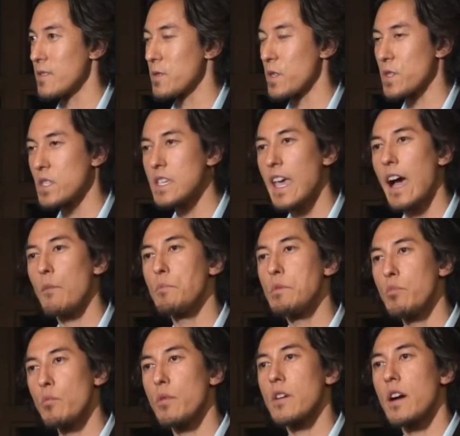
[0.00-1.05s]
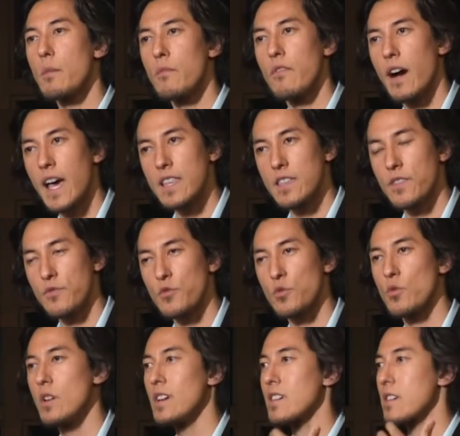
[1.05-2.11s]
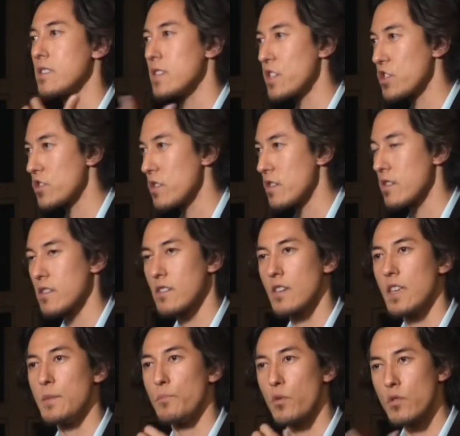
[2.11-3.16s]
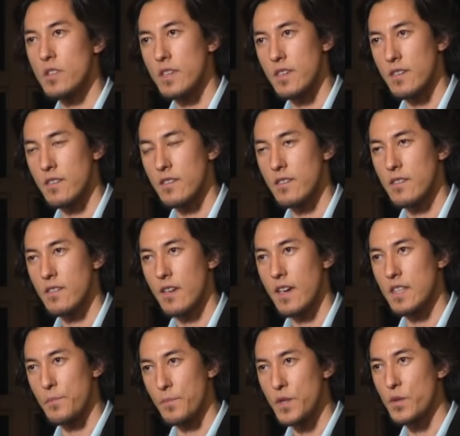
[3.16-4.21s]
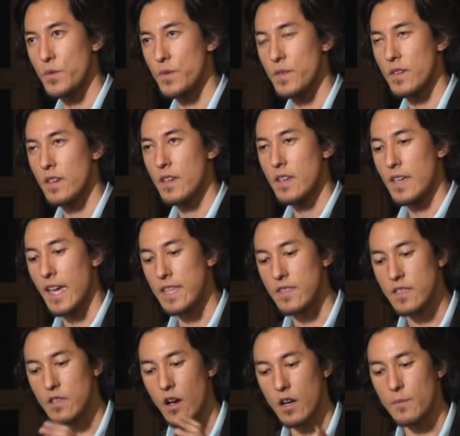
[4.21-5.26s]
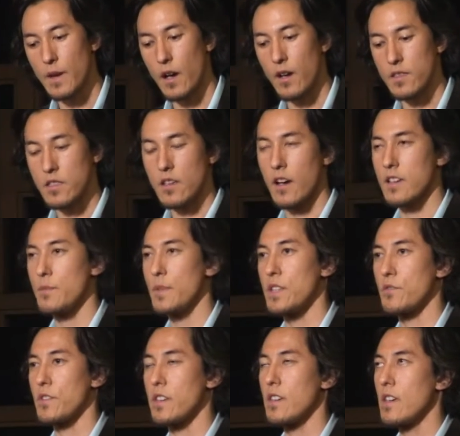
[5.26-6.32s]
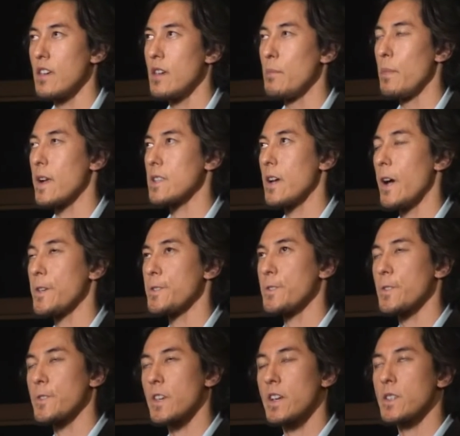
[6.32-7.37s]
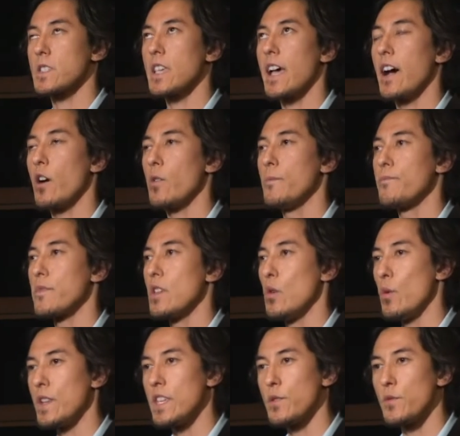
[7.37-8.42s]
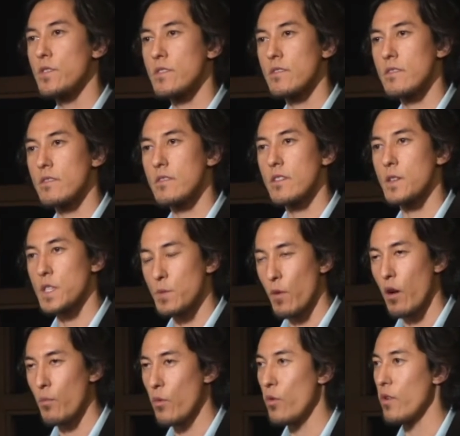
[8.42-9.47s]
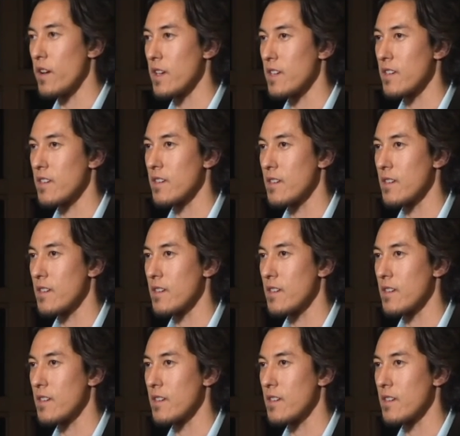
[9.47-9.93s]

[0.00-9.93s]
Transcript: to see how people become violent through conditioning and bullying and abuse. And they talk about in the documentary, Mike Tyson discusses how when he was a small boy,